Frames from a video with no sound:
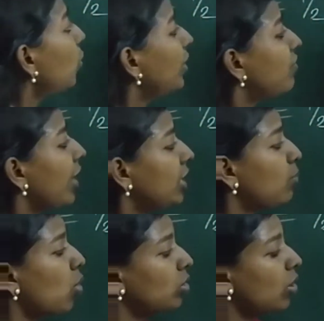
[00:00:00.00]
do I find
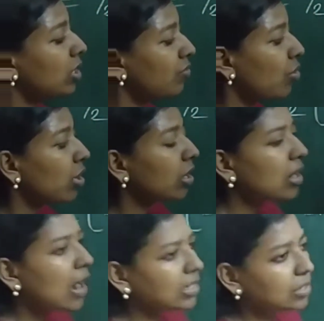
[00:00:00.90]
bond order for
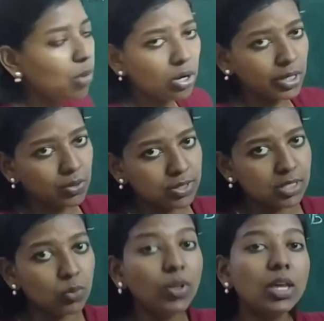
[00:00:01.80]
other
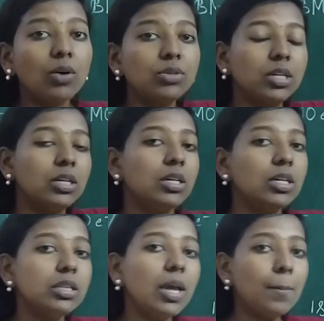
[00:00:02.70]
molecules without
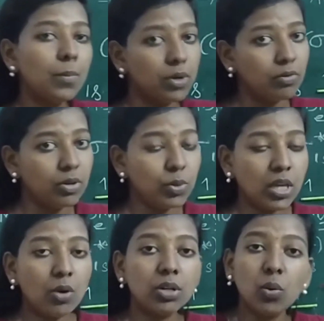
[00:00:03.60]

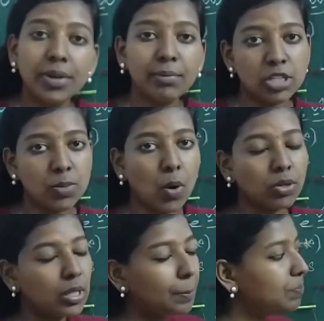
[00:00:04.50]
knowing much
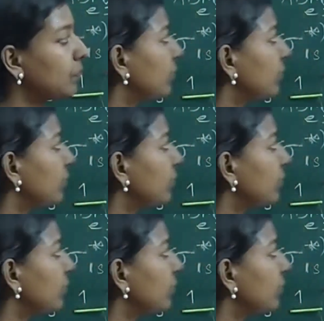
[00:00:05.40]
about them?